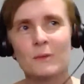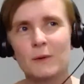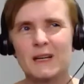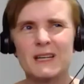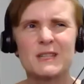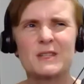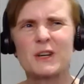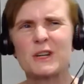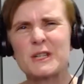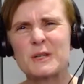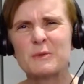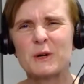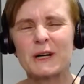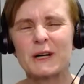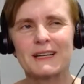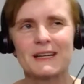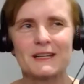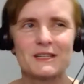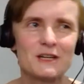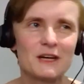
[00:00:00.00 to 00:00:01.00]
when you start to
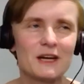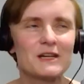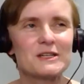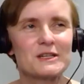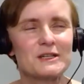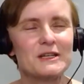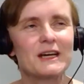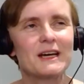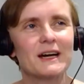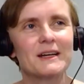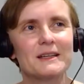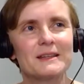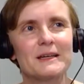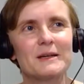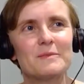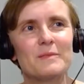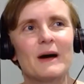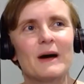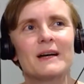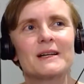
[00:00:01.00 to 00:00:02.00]
work in education, you kind of
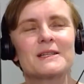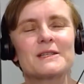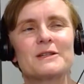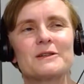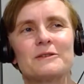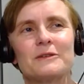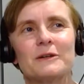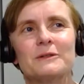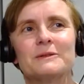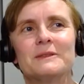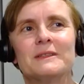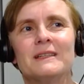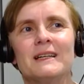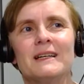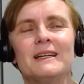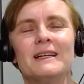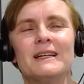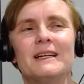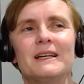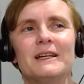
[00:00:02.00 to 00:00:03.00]
think back to your
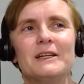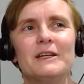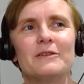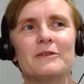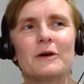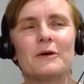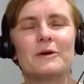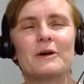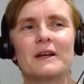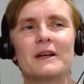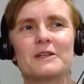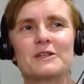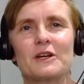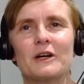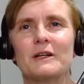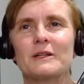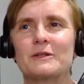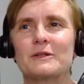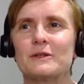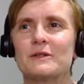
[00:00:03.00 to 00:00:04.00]
own kind of
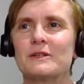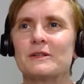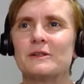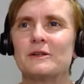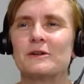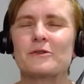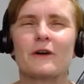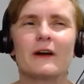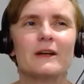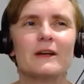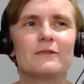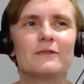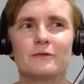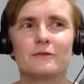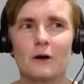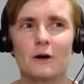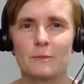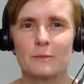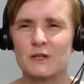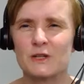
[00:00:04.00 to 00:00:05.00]
childhood, and you're grateful
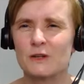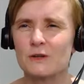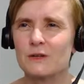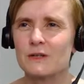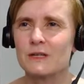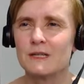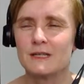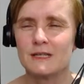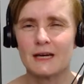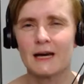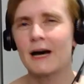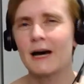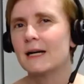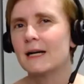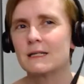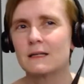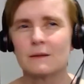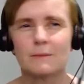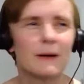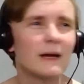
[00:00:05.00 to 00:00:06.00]
for opportunities you
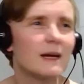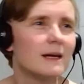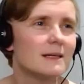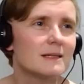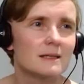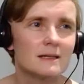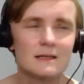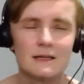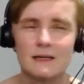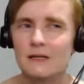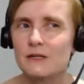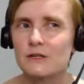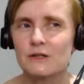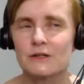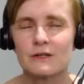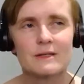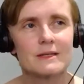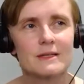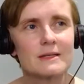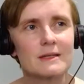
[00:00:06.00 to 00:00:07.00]
had and amazing
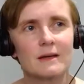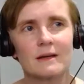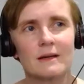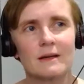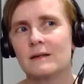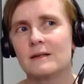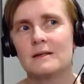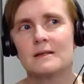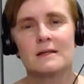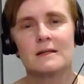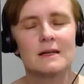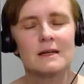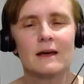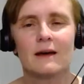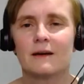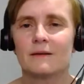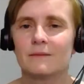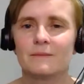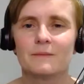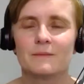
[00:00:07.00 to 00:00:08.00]
teachers. And
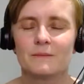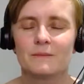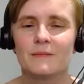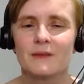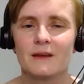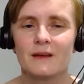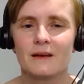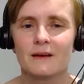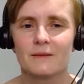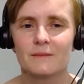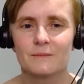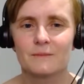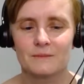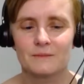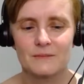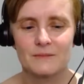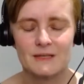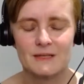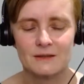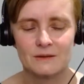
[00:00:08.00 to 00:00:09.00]
yeah,
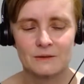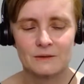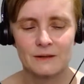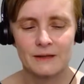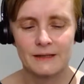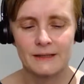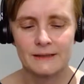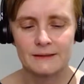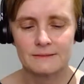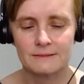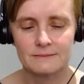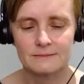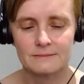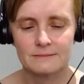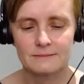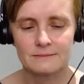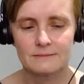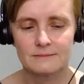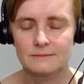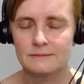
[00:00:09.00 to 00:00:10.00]
so
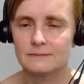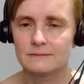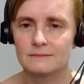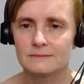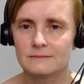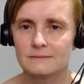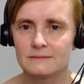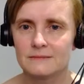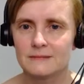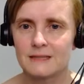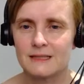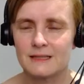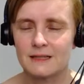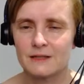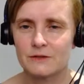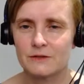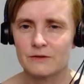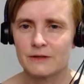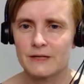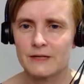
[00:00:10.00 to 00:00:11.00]
is
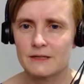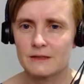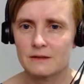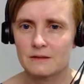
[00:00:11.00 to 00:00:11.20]
that all right?